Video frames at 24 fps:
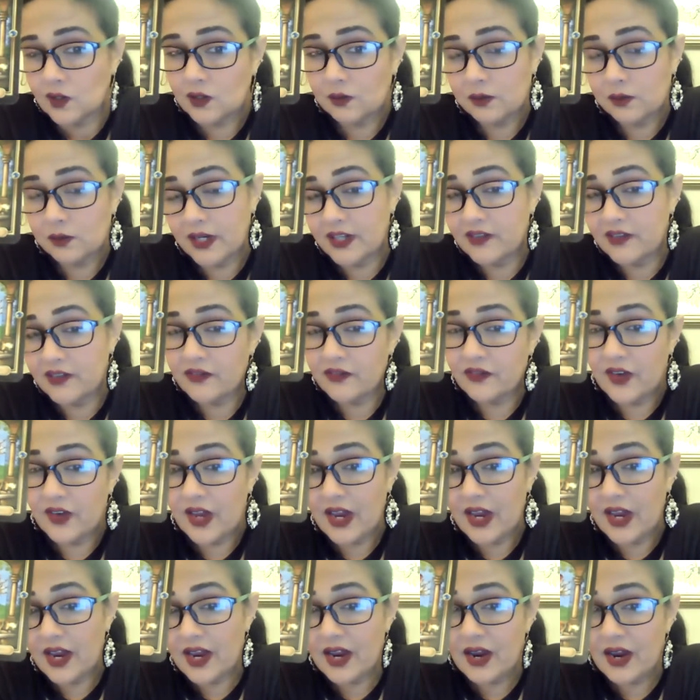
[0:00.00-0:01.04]
Somebody
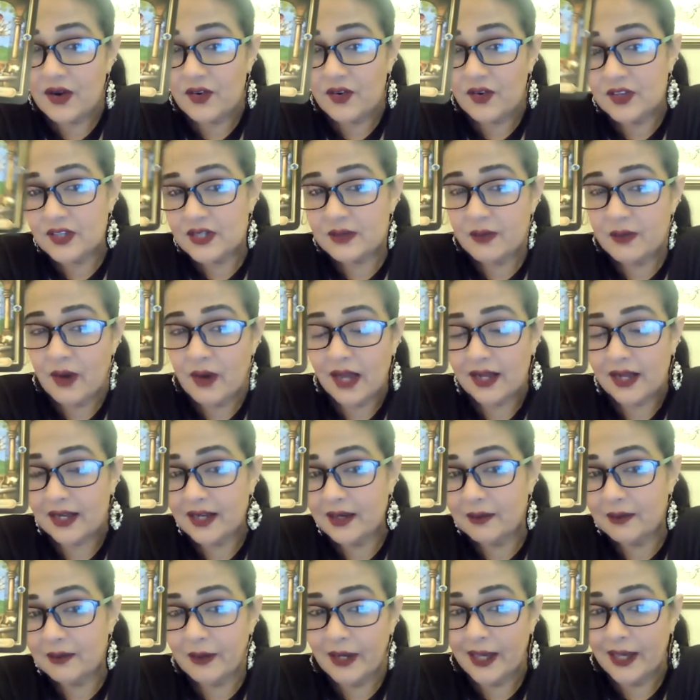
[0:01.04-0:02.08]
very
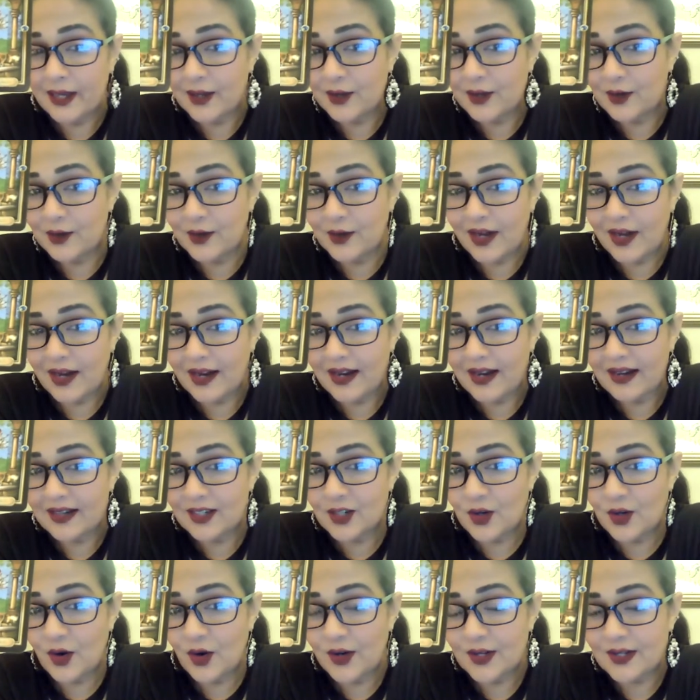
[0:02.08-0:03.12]
smartly playing you, yeah.
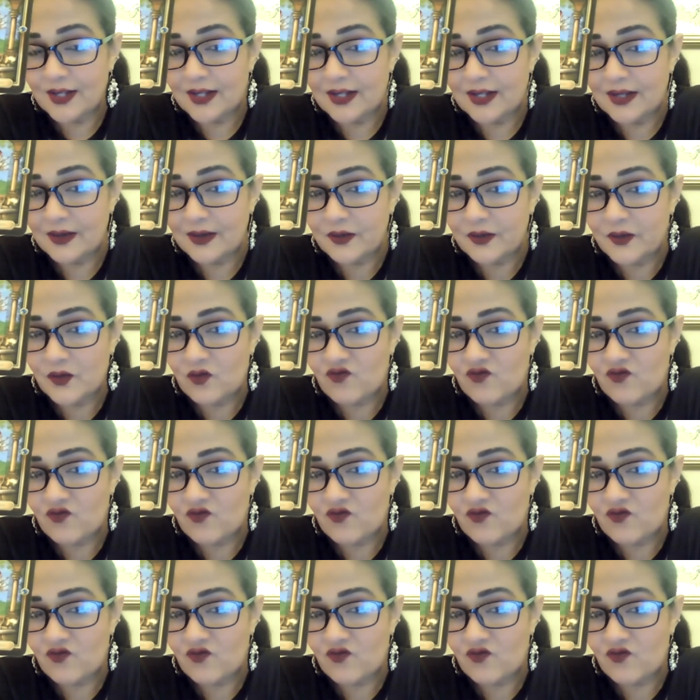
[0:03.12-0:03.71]
Taurus.